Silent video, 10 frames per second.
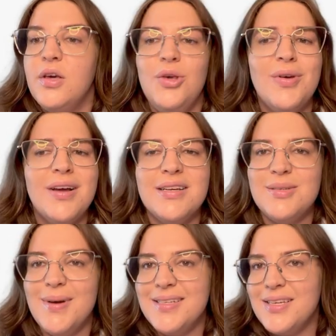You can
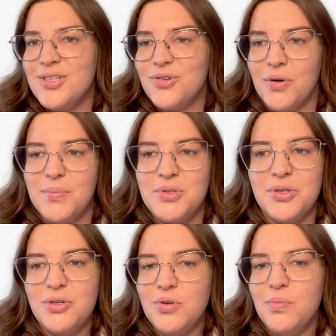customize these scripts to
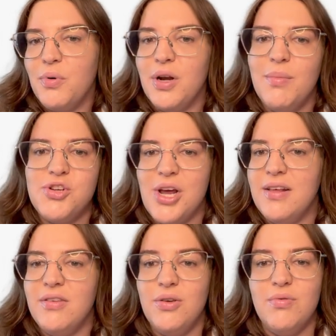do pretty much
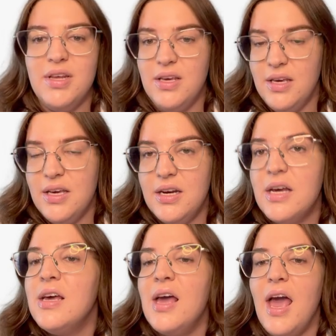anything you need,
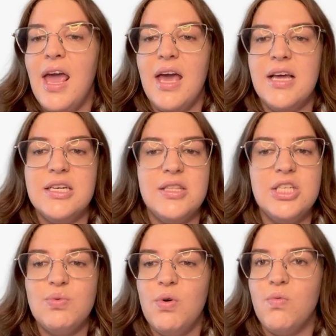and
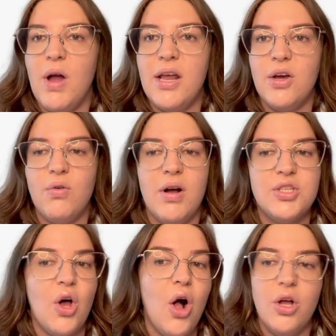these will run
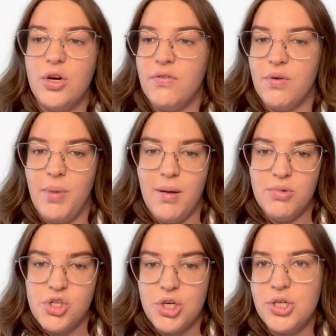across all your different
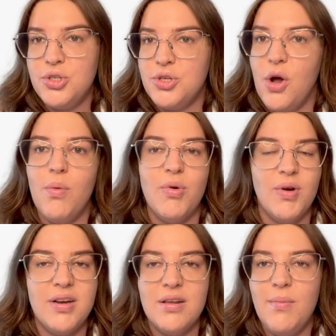publishers. So
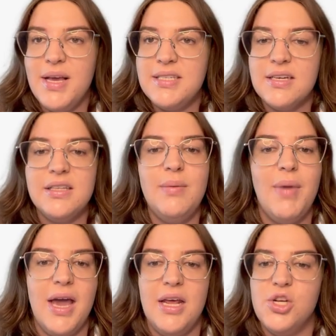Marin can basically
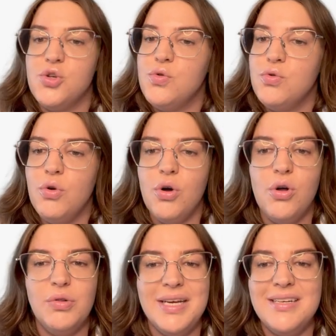manage
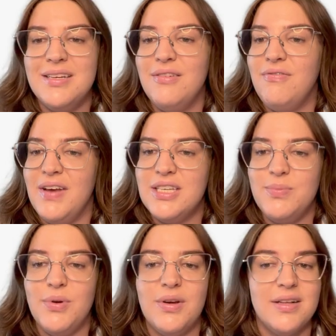Google, LinkedIn,
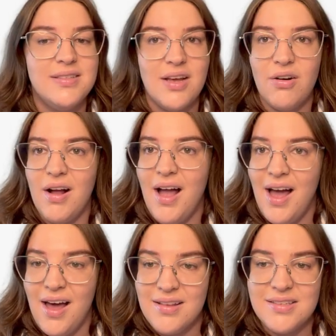Facebook, etc.
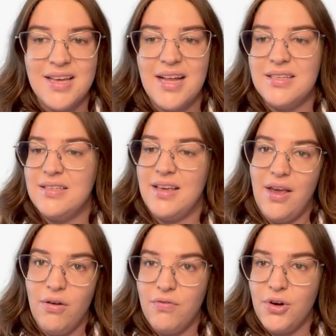ads at
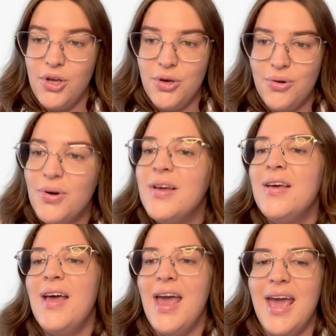scale for you.
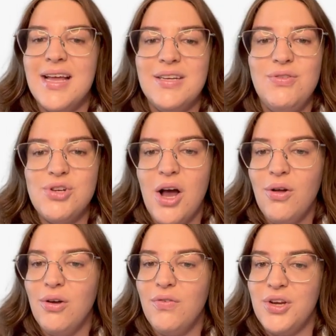And if you
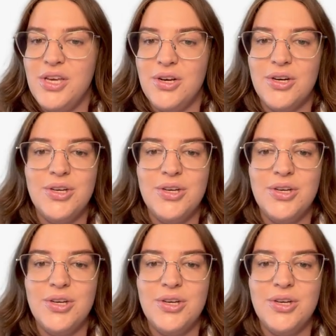toggle over here,